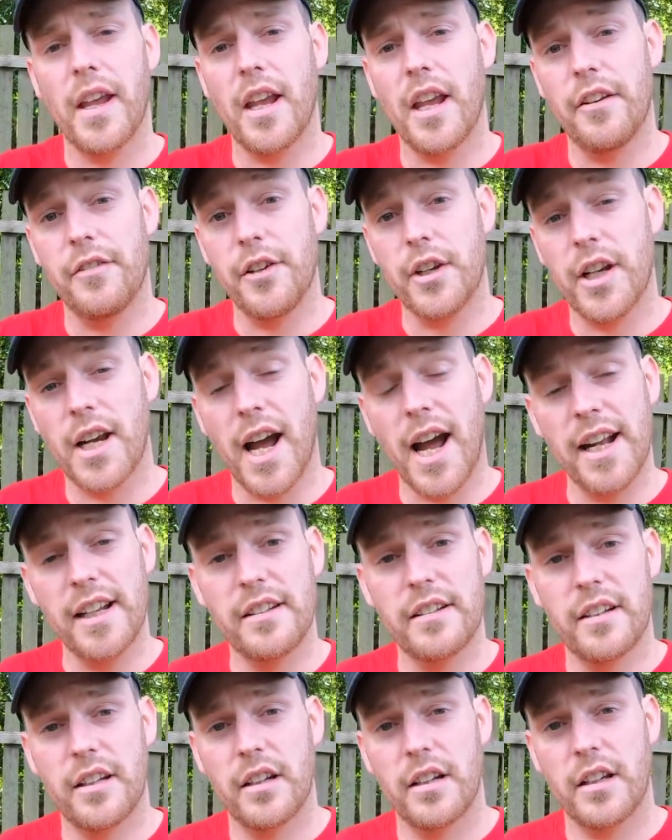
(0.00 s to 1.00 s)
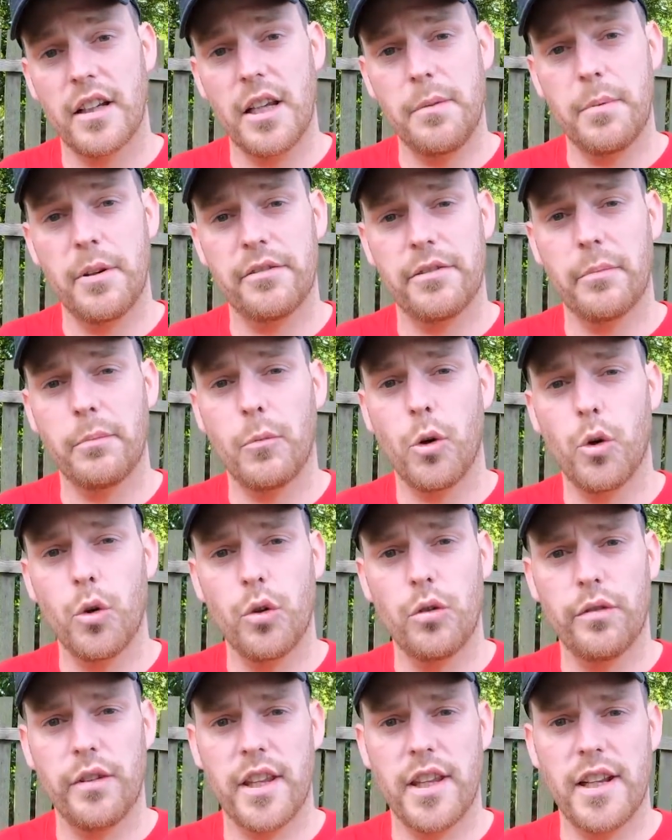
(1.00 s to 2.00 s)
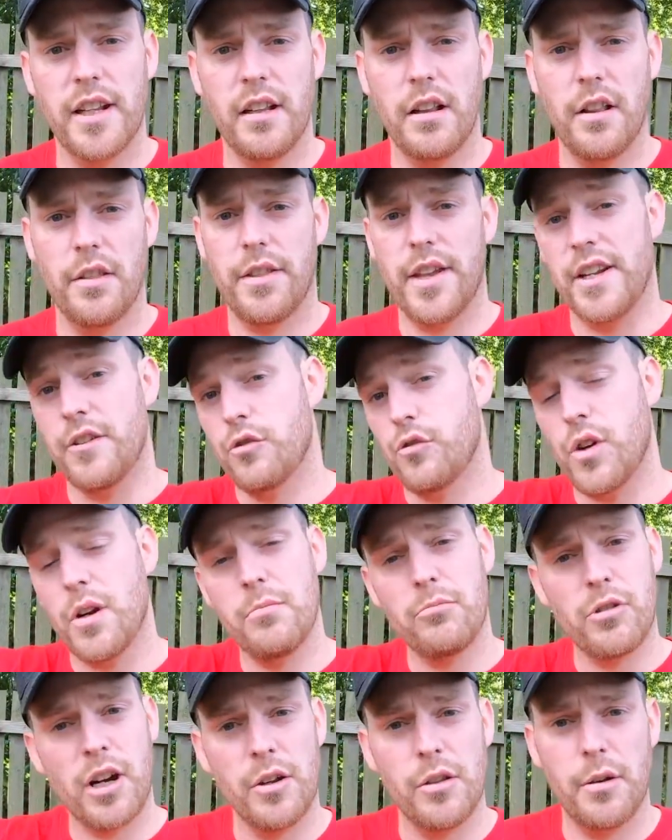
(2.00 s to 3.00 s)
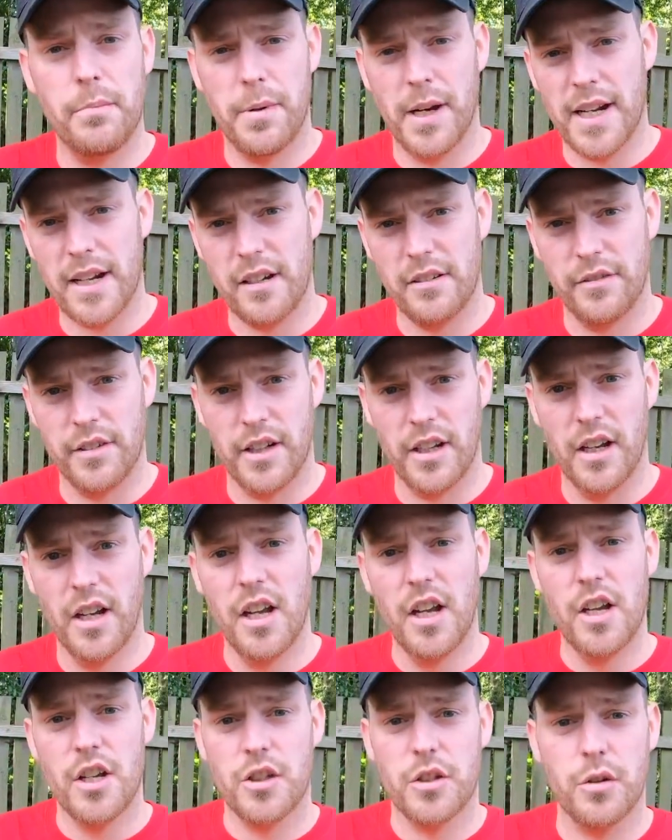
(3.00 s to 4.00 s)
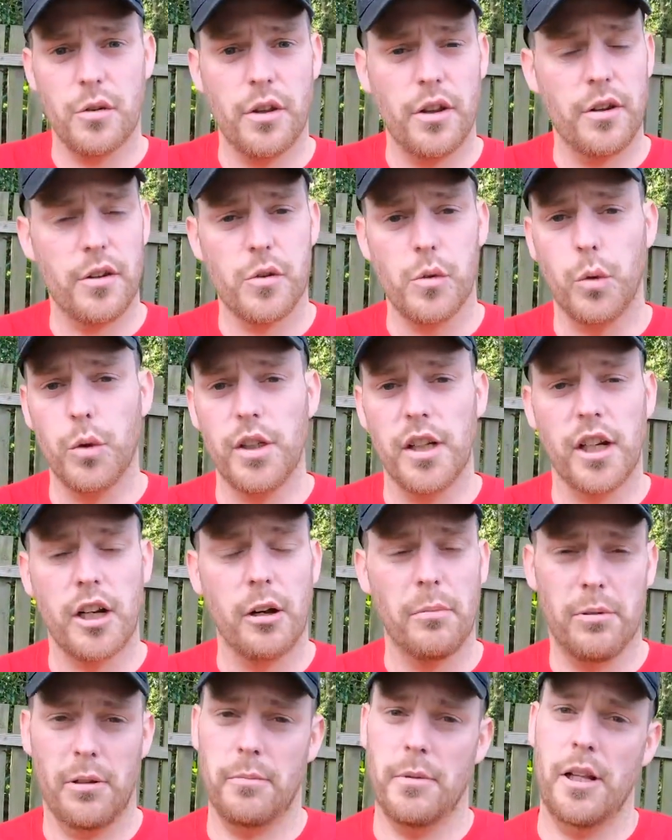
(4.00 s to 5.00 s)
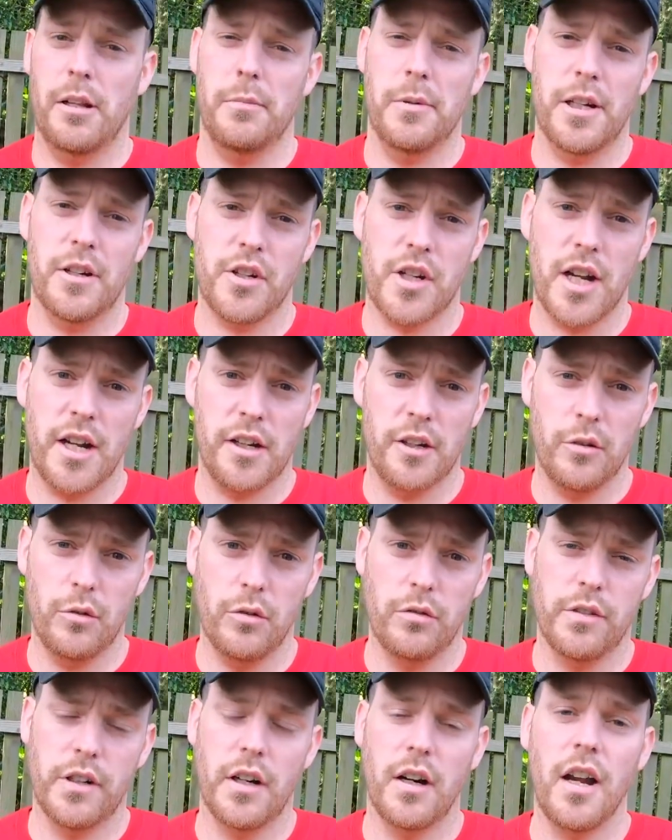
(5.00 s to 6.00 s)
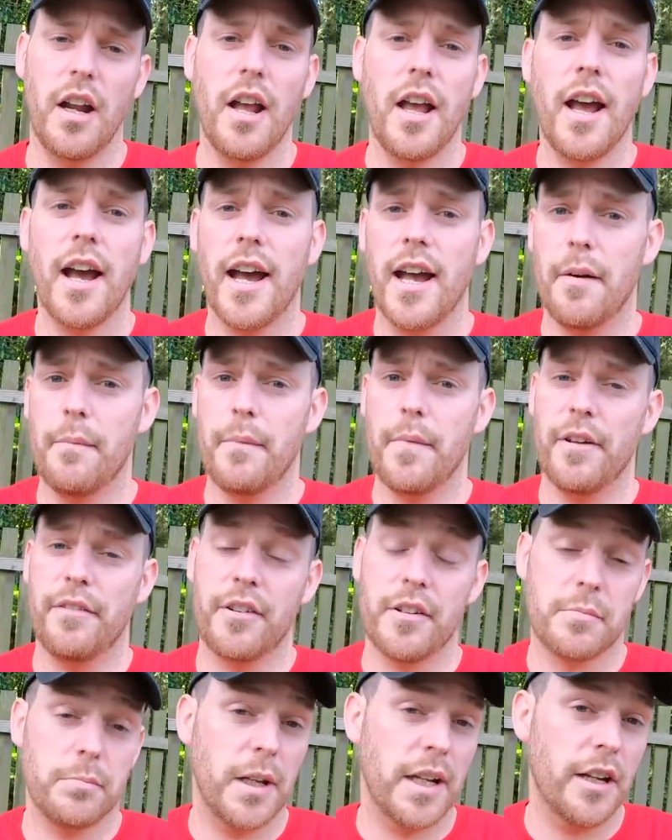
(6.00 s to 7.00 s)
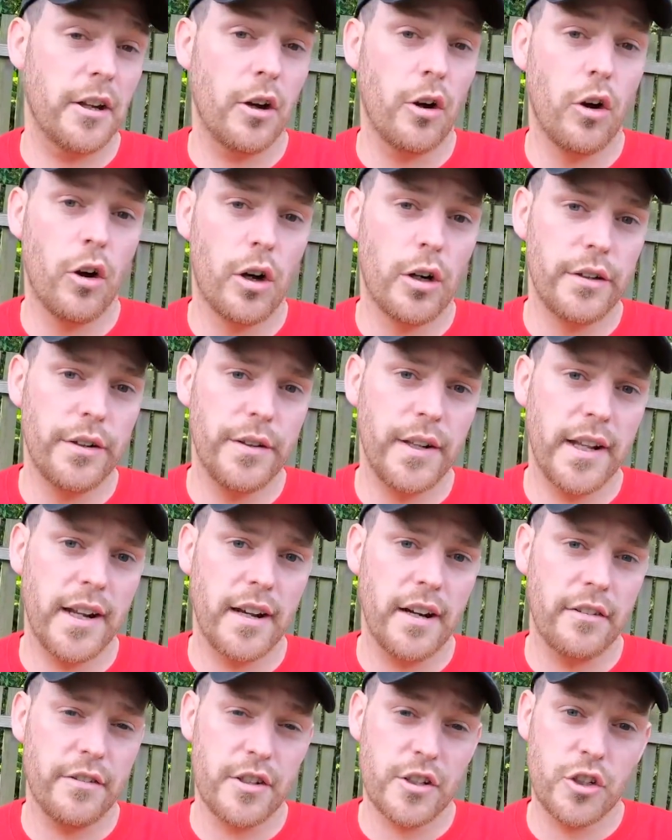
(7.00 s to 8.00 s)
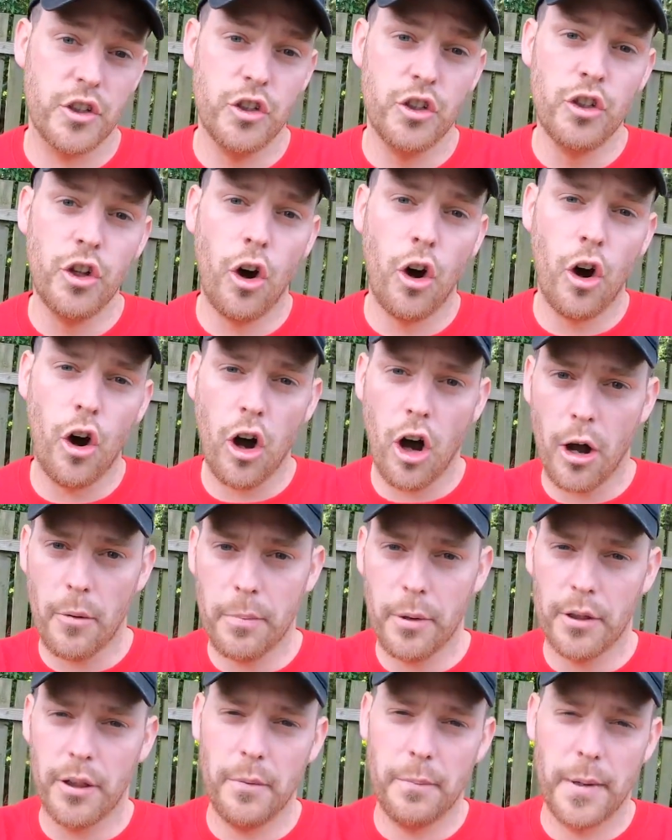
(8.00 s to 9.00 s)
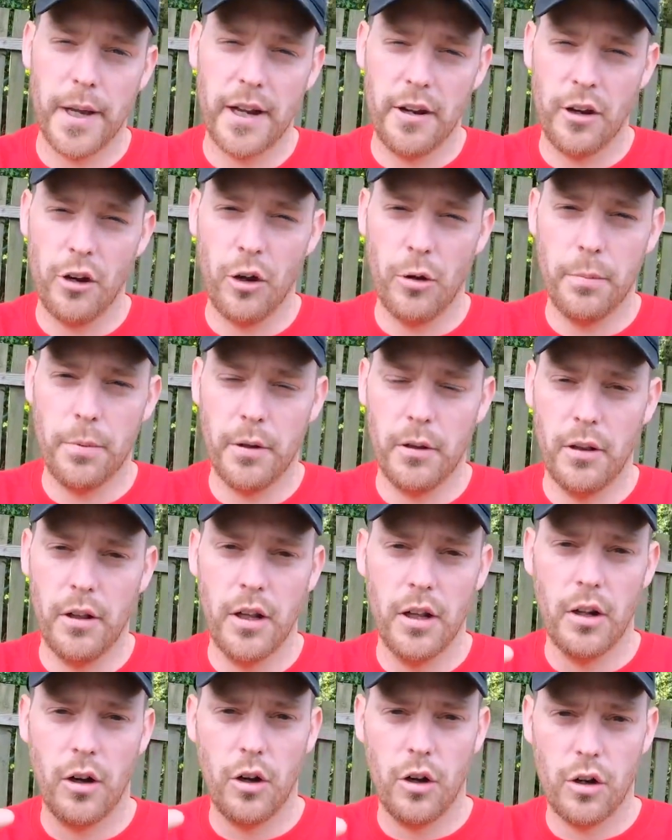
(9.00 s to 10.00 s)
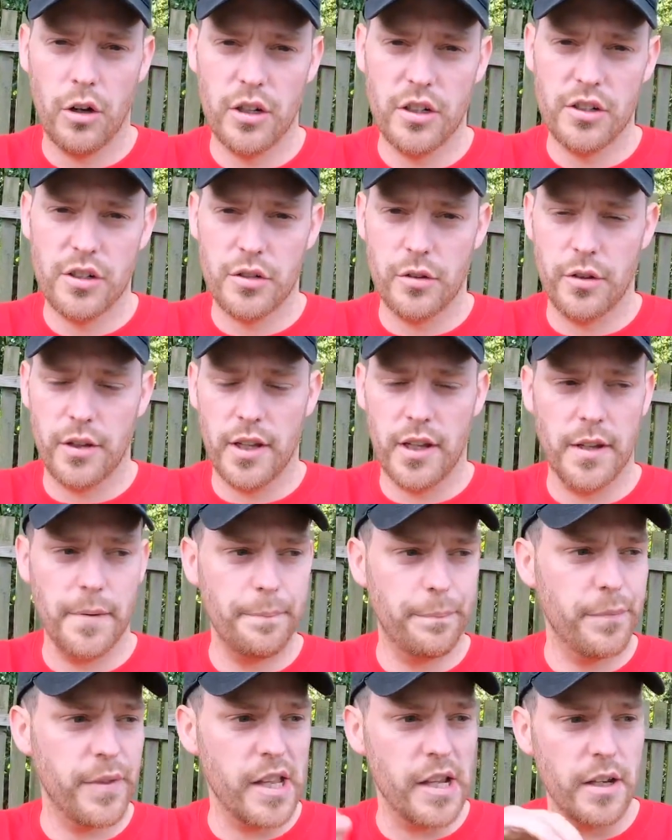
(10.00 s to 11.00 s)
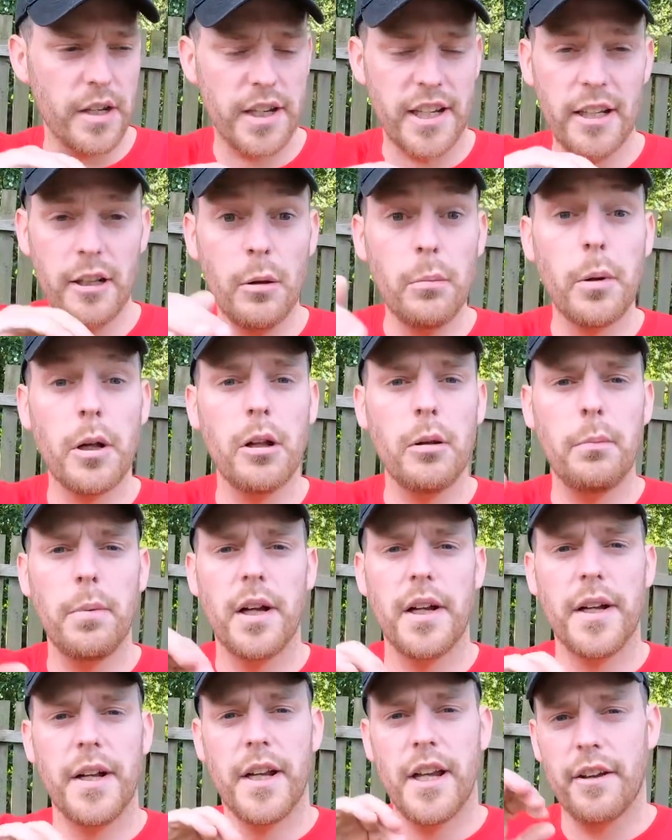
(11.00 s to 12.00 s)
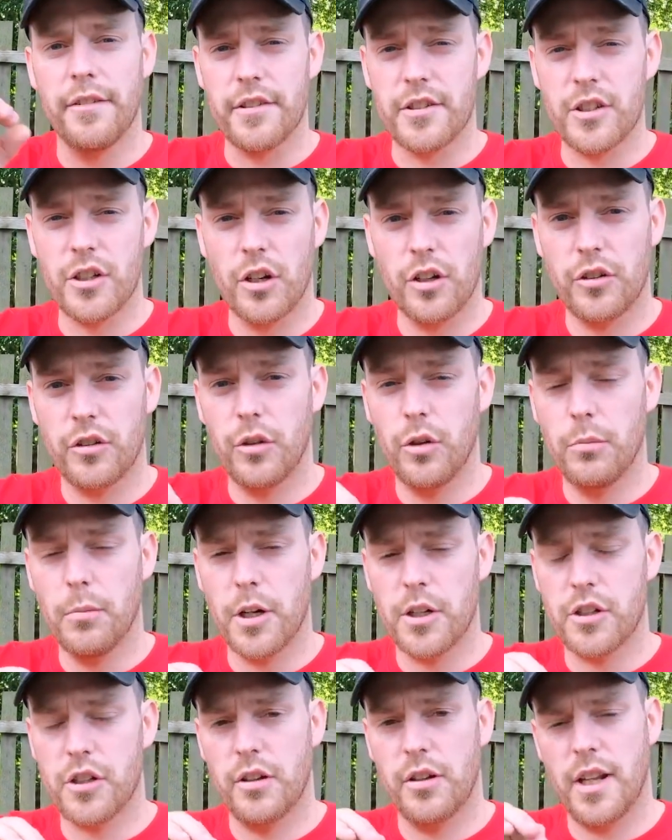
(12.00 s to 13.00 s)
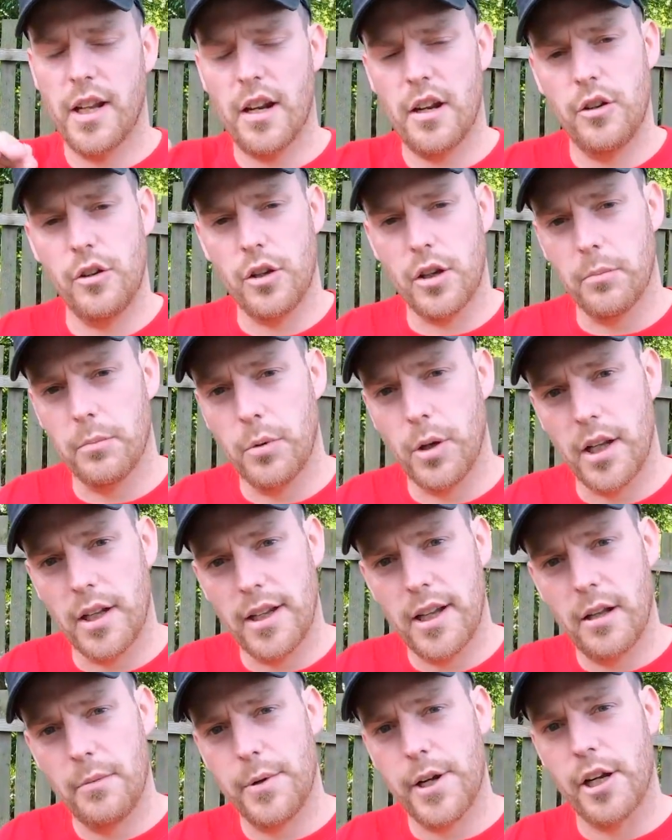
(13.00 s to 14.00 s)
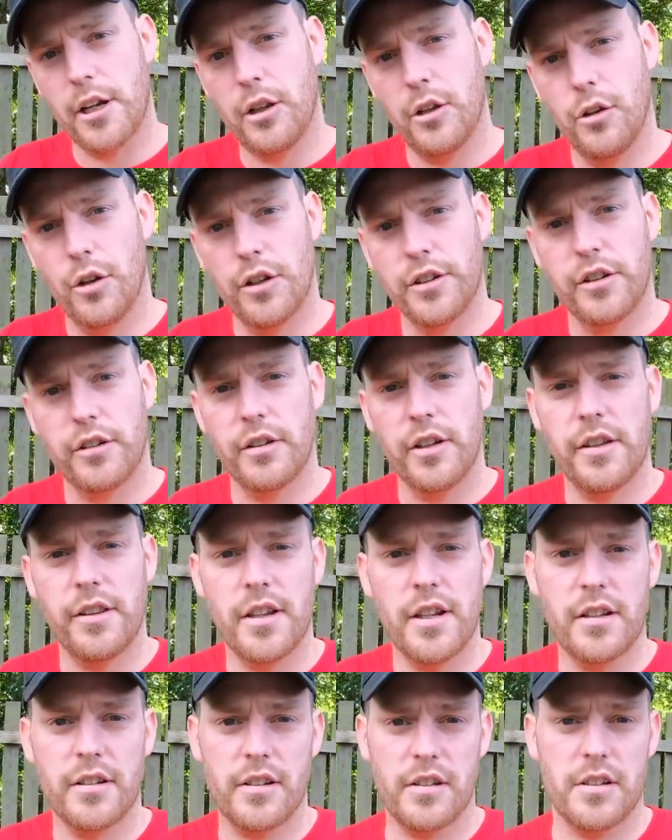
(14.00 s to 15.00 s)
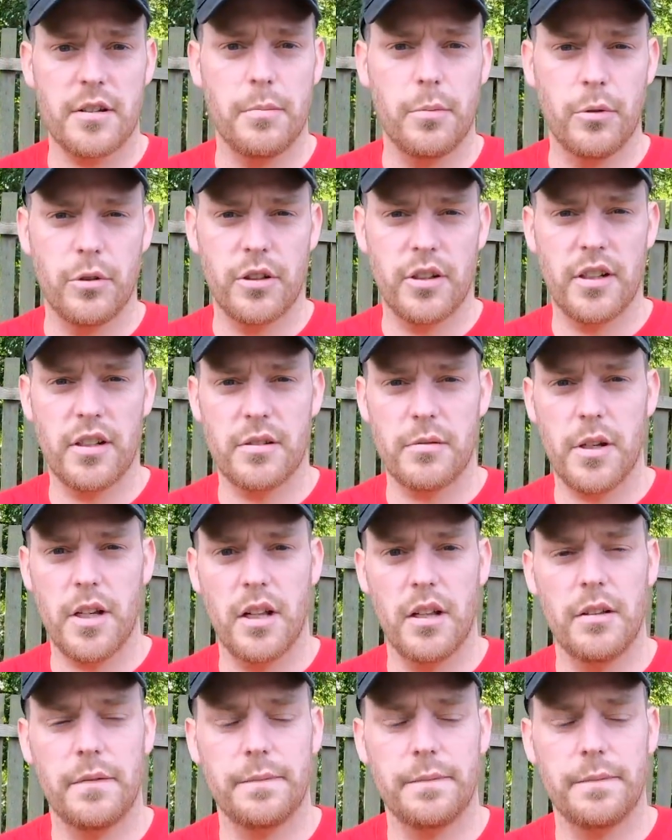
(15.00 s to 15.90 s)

If you can't keep it from going over the heel, then trim round the back of it so that there's only a couple of millimeters hanging over. If there's plenty of horn there, if it's not up on the periople horn, so the heel bulb, if it's not too much on there, you can put a little bit of glue underneath it to support it as well.